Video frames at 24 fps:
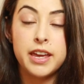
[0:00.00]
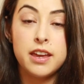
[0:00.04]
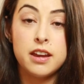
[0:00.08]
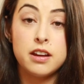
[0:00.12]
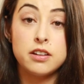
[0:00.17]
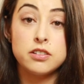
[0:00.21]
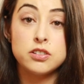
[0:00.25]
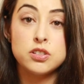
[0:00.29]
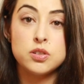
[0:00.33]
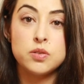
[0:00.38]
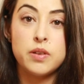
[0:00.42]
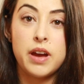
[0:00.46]

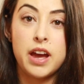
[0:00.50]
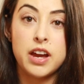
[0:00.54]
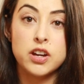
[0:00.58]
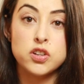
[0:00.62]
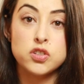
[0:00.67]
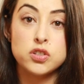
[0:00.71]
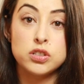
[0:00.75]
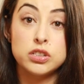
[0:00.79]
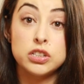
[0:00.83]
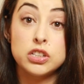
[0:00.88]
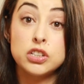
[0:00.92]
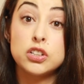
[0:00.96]
hair to
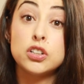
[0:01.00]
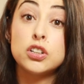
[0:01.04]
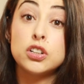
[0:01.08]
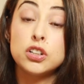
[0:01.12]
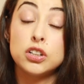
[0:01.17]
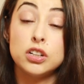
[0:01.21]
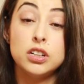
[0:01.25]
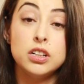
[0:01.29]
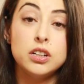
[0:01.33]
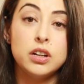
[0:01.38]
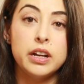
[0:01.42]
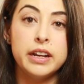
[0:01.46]
actually
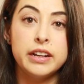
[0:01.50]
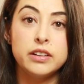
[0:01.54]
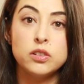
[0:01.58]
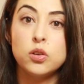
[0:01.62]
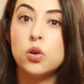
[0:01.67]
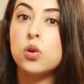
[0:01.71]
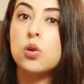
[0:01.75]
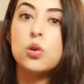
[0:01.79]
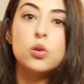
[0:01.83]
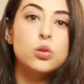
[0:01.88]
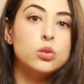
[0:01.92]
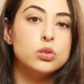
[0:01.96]
curl and
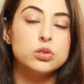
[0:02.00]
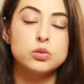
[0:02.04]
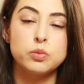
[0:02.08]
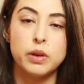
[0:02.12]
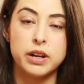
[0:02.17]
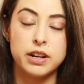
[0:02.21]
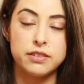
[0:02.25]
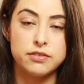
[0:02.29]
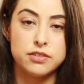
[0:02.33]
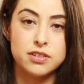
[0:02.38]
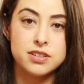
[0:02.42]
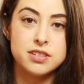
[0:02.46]
hold
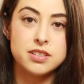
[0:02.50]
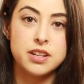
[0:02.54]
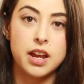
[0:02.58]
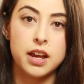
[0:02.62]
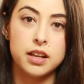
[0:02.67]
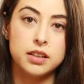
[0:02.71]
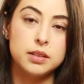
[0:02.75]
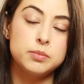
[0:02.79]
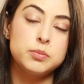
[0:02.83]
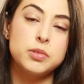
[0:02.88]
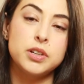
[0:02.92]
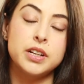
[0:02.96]
whatever
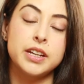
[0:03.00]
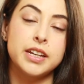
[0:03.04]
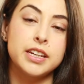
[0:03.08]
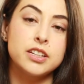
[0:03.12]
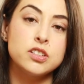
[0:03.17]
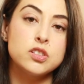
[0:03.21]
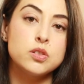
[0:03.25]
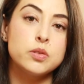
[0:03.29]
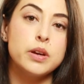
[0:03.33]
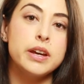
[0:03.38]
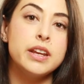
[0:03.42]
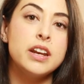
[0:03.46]
style I'm putting
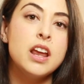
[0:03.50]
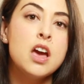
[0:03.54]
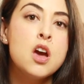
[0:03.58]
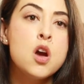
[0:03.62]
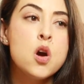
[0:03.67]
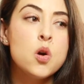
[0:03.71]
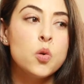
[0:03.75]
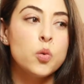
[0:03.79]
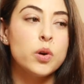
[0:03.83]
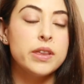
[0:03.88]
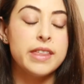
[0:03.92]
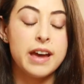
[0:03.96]
into it
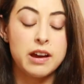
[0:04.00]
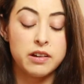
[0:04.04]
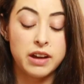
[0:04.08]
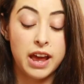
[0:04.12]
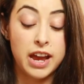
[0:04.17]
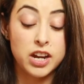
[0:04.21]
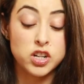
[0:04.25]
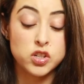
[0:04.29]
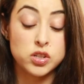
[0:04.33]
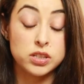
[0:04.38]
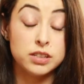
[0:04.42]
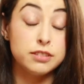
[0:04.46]
without
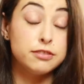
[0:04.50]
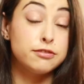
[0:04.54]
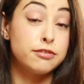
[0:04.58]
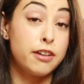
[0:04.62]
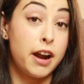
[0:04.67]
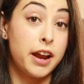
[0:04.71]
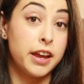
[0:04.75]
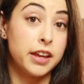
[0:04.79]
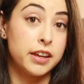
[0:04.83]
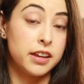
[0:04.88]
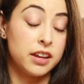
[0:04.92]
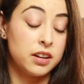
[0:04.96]
actually
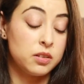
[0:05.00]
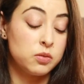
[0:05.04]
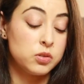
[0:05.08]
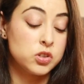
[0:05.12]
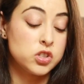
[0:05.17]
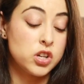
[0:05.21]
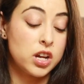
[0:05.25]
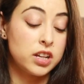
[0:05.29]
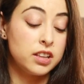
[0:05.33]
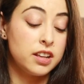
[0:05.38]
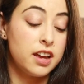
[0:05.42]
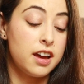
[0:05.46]
frying it,
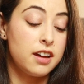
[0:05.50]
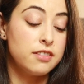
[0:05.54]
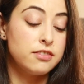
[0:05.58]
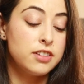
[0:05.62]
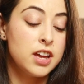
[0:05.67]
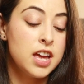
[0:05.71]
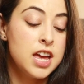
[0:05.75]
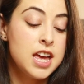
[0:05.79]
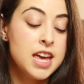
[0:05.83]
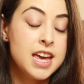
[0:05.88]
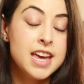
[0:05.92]
which I love.